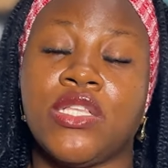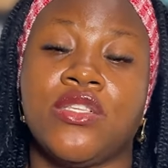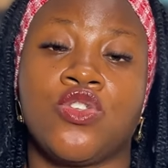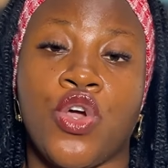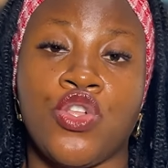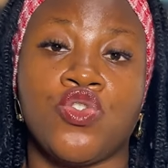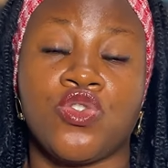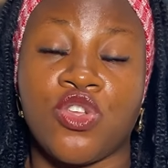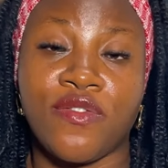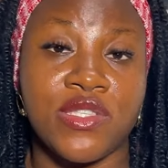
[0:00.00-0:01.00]
It is going
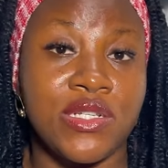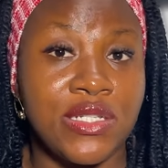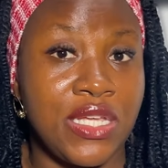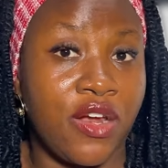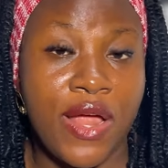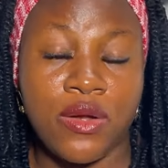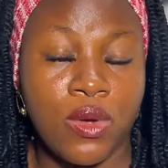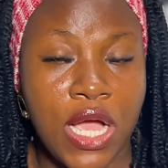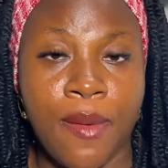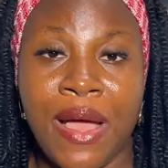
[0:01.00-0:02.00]
to soften the
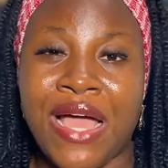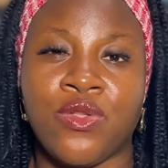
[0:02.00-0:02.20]
cradle cap,